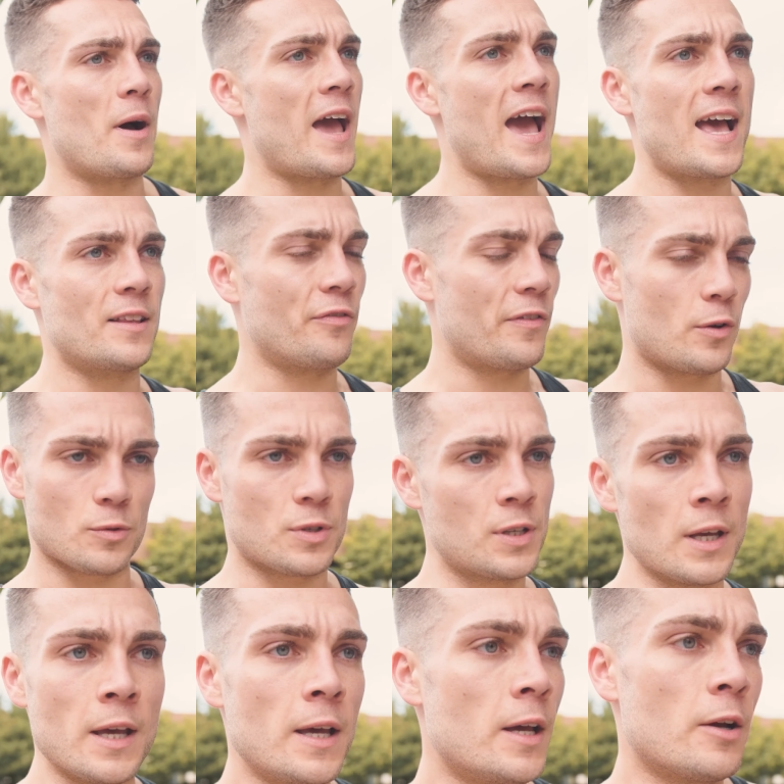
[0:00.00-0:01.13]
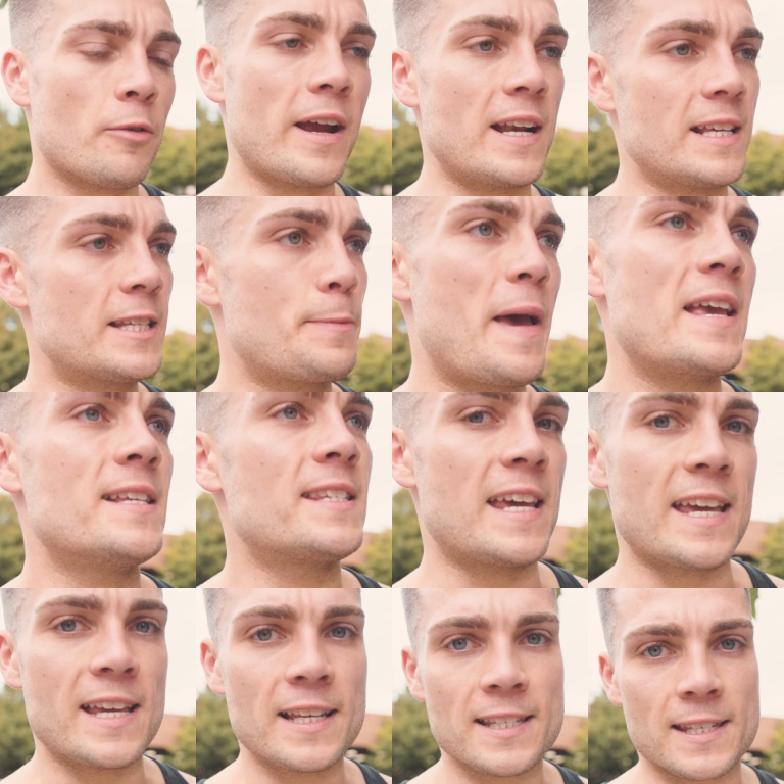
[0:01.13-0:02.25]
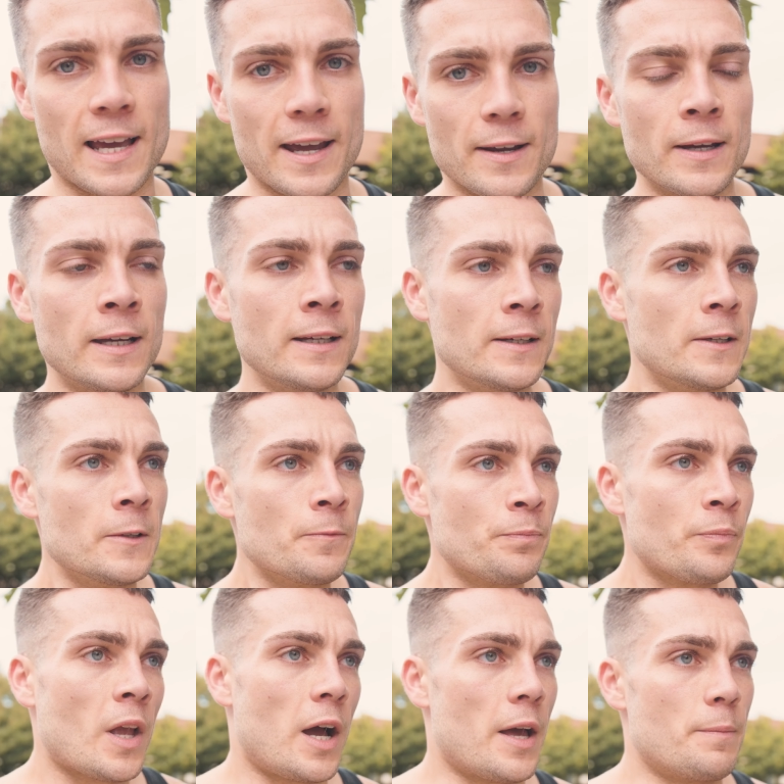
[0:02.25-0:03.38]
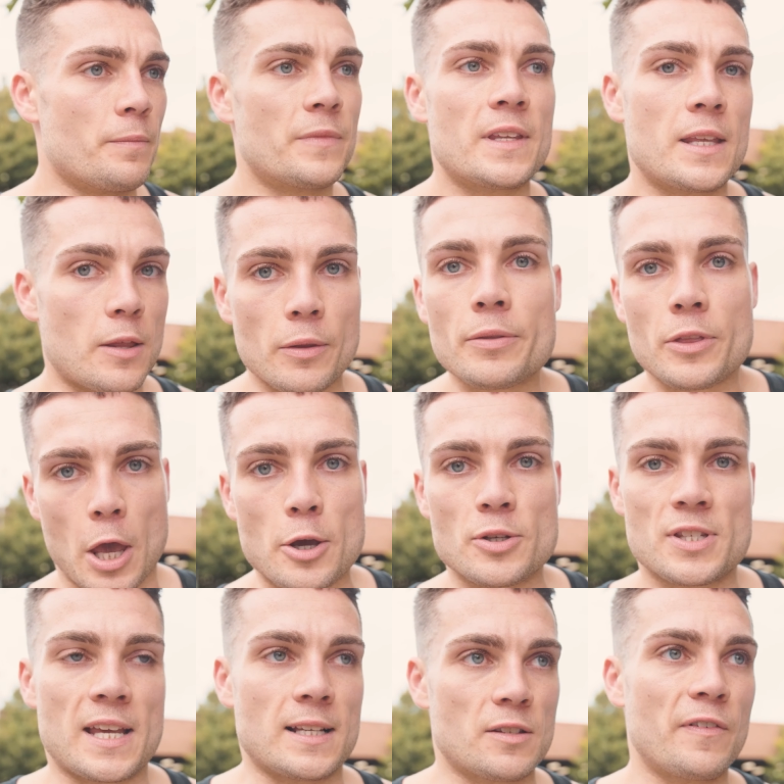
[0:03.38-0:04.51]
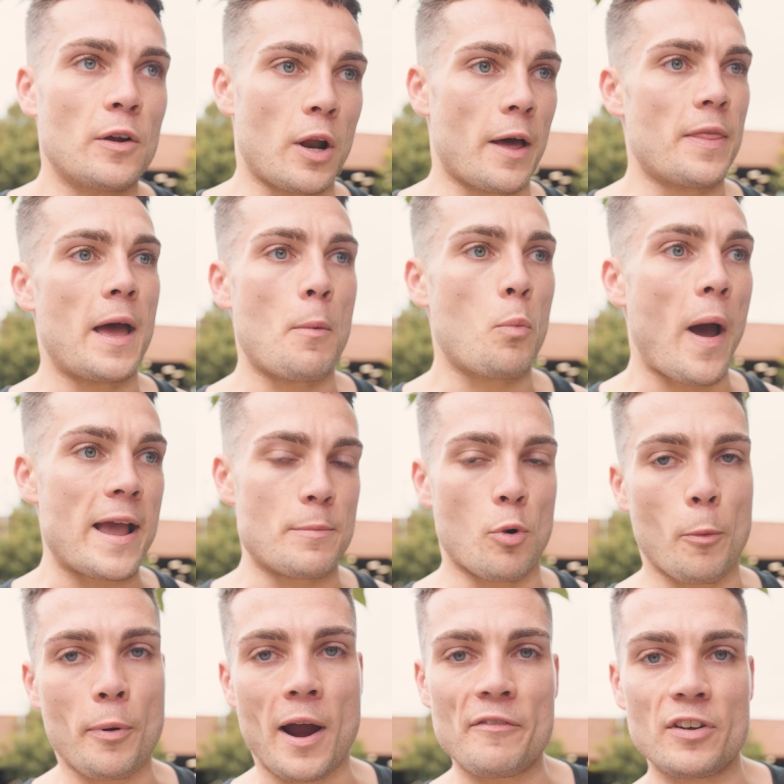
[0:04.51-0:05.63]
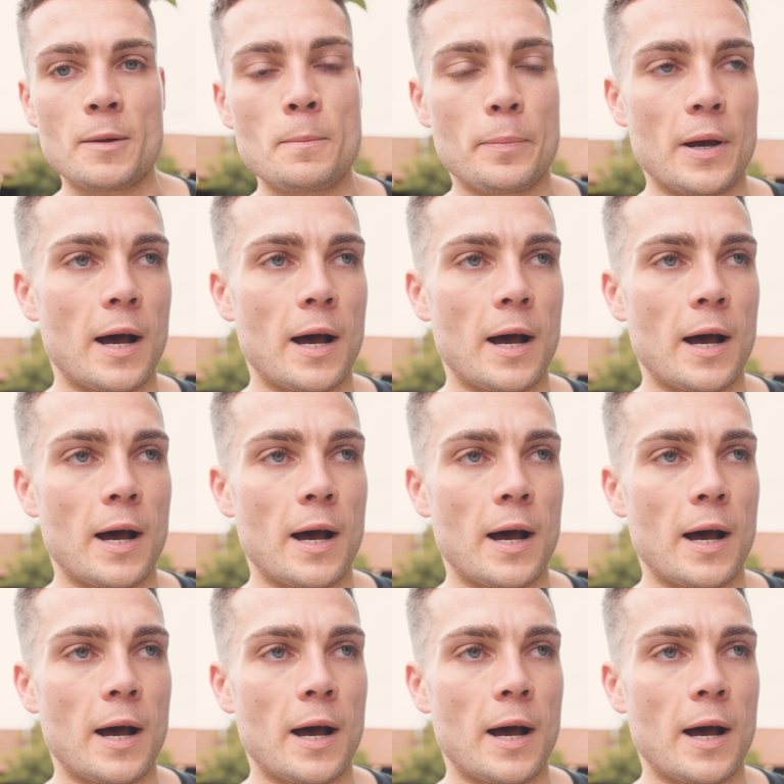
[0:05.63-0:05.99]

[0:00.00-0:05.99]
My head feels really spacey, so um, those things feel like they're way more prevalent.